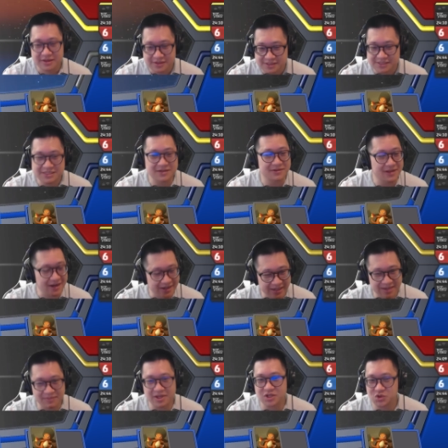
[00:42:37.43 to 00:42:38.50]
Still not gonna
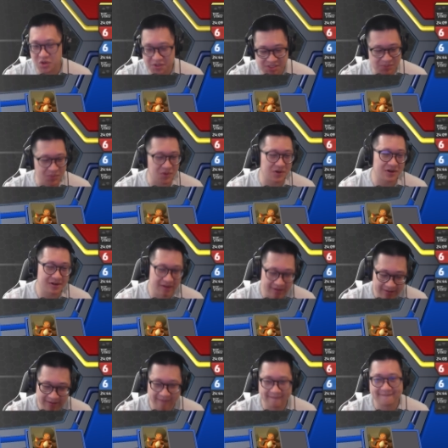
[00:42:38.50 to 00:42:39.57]
give me a draw supporter?
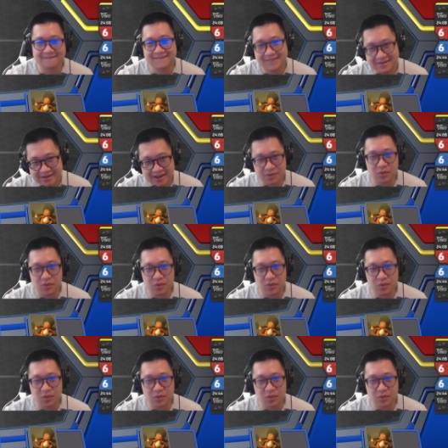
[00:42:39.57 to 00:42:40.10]
Okay,